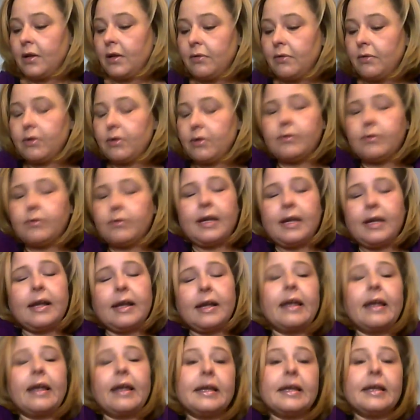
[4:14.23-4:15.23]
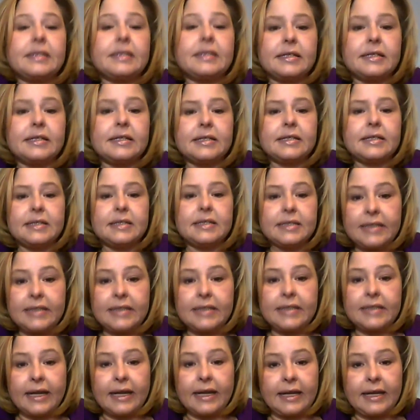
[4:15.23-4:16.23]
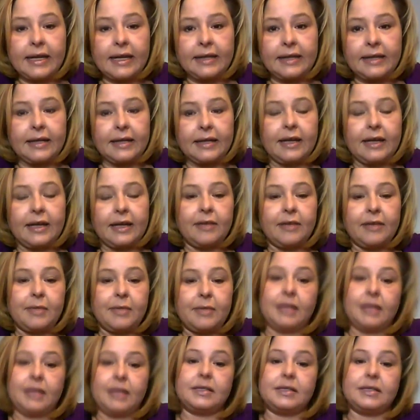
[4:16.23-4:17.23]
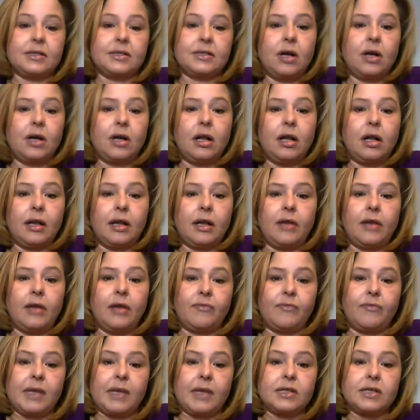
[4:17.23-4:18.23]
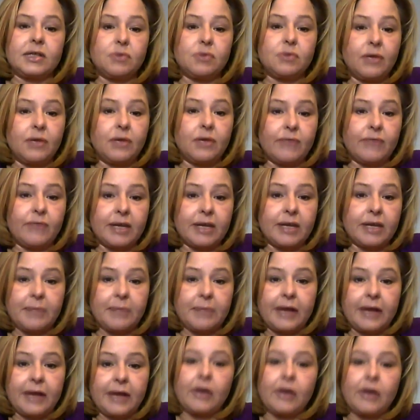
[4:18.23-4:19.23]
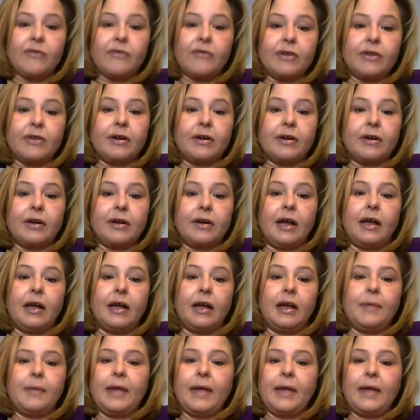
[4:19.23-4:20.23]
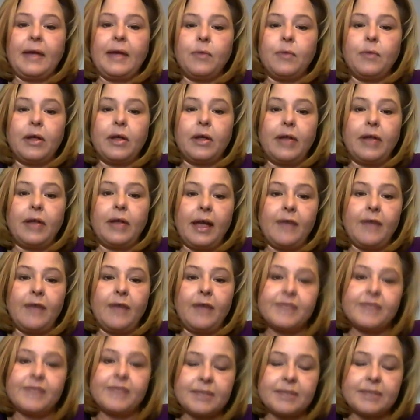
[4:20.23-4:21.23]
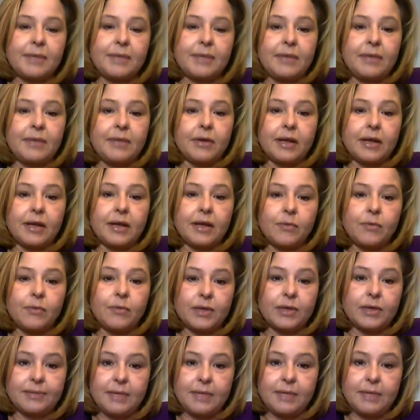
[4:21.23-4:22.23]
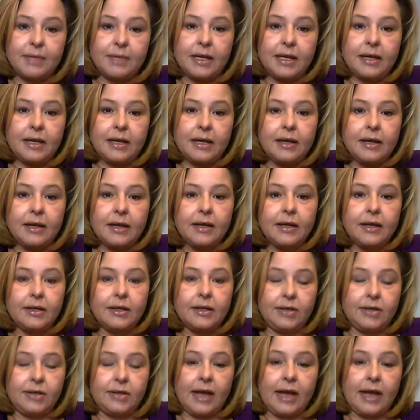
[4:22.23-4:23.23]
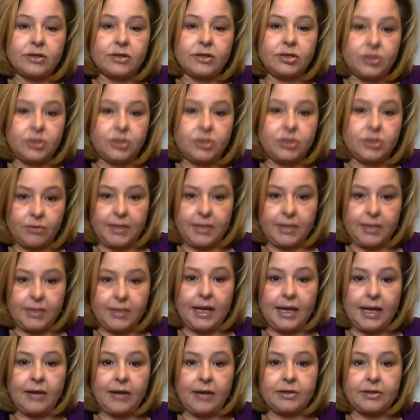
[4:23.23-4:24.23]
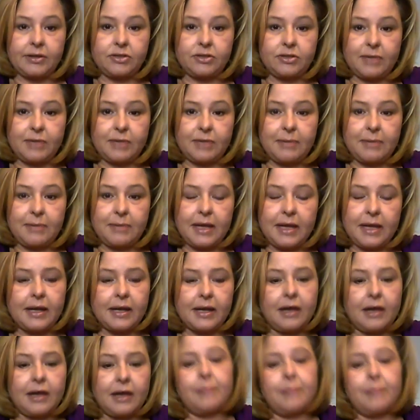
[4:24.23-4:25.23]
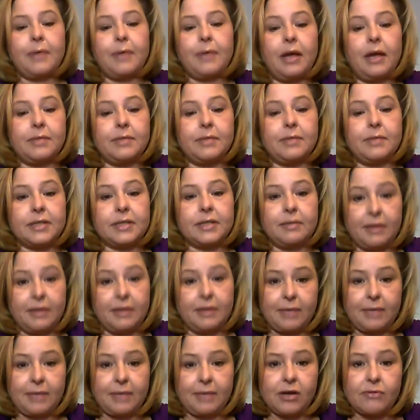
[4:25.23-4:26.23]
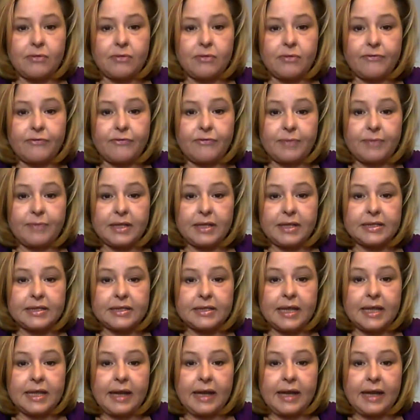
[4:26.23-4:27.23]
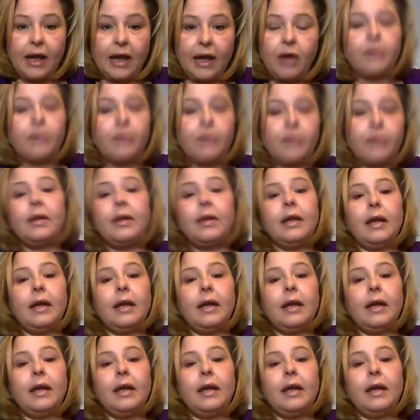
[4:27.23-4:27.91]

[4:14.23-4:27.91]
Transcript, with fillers: Real quick, I guess this is the second um, install of my 12-week makeover. Um, I will have somebody working with me to actually show me how to do my makeup. Um, it's going to be a makeover from the inside out.